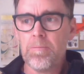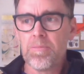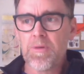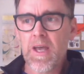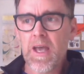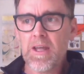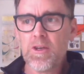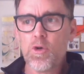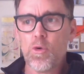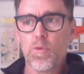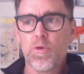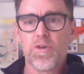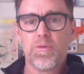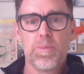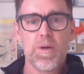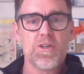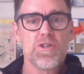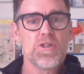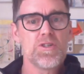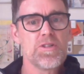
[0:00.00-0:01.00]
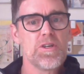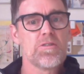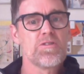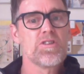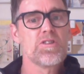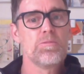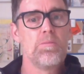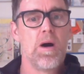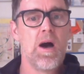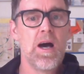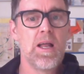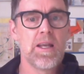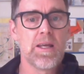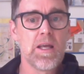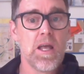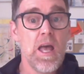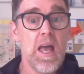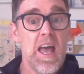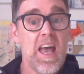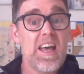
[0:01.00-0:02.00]
and you were to picture yourself smiling,
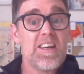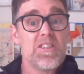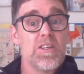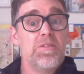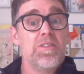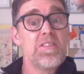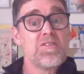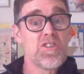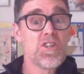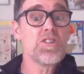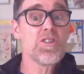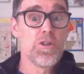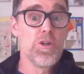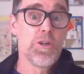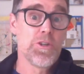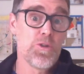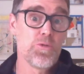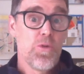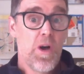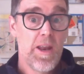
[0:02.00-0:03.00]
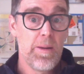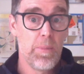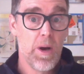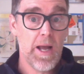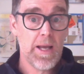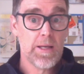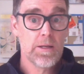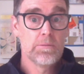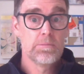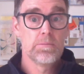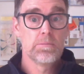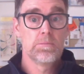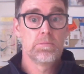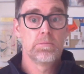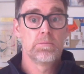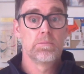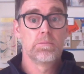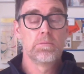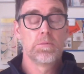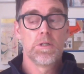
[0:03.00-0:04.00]
as if you've just learned to ride a bike.
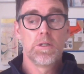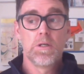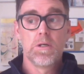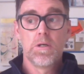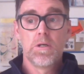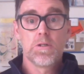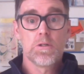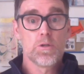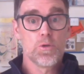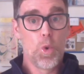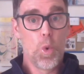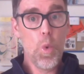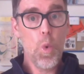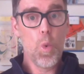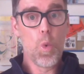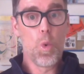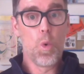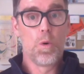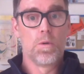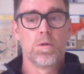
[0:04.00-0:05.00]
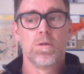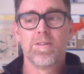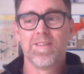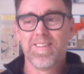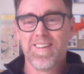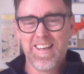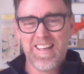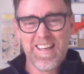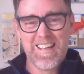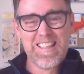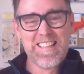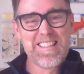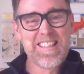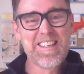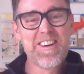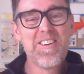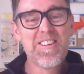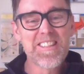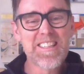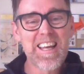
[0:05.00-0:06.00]
She goes, ooh.
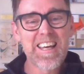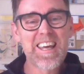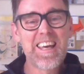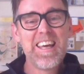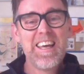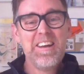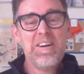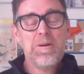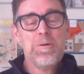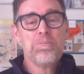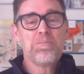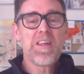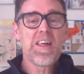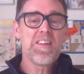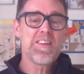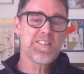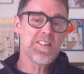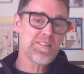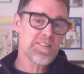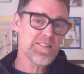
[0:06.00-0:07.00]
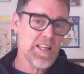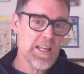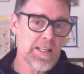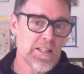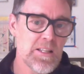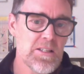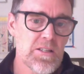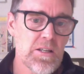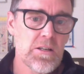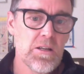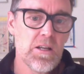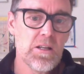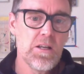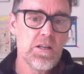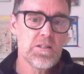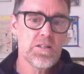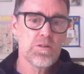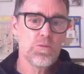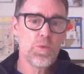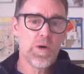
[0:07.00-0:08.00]
So he's like, now there's a thing,
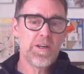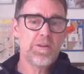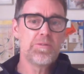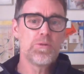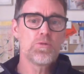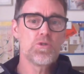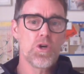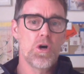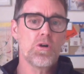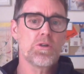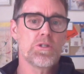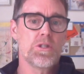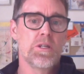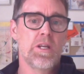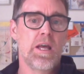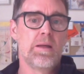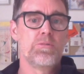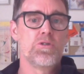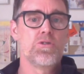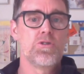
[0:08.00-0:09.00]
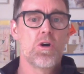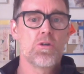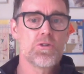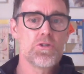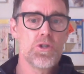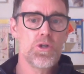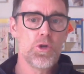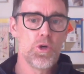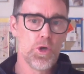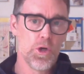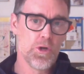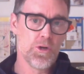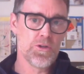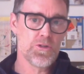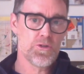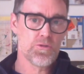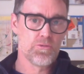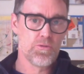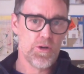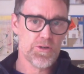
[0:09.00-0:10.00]
there's a wonderful doctor named Dr.
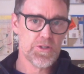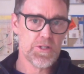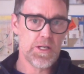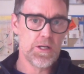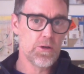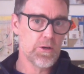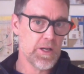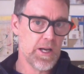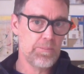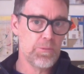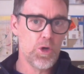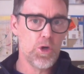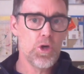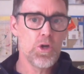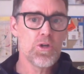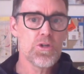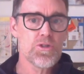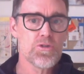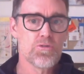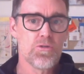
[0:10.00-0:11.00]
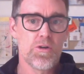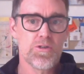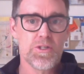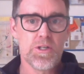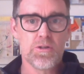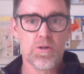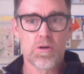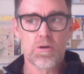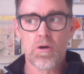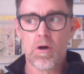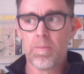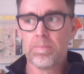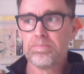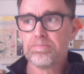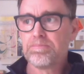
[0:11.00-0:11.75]
Ernest Rossi. Look it up, ernestrossi.com.